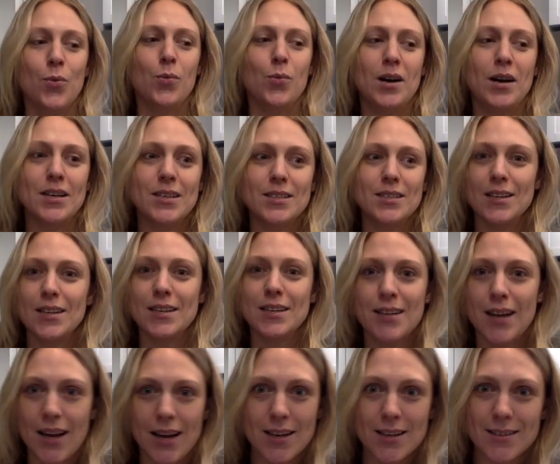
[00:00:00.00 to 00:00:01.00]
what
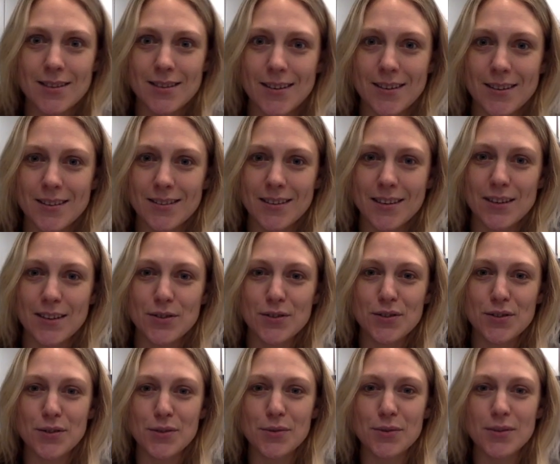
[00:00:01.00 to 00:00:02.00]
day is it?
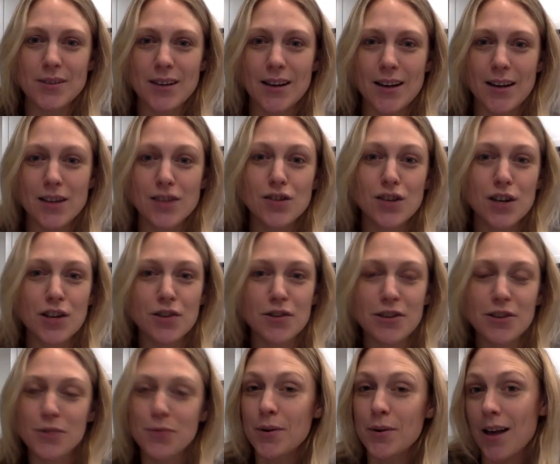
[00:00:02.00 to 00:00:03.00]
It's Tuesday,
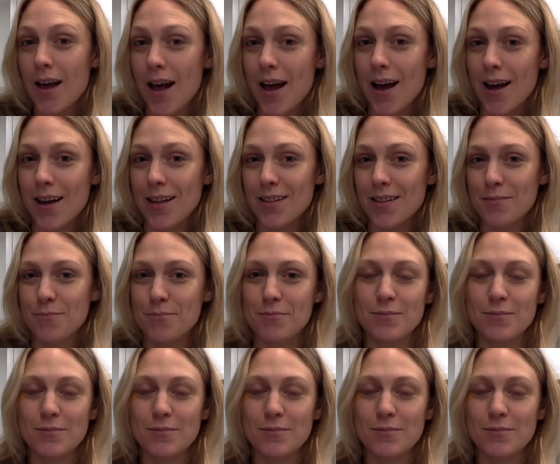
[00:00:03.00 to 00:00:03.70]
January 28th.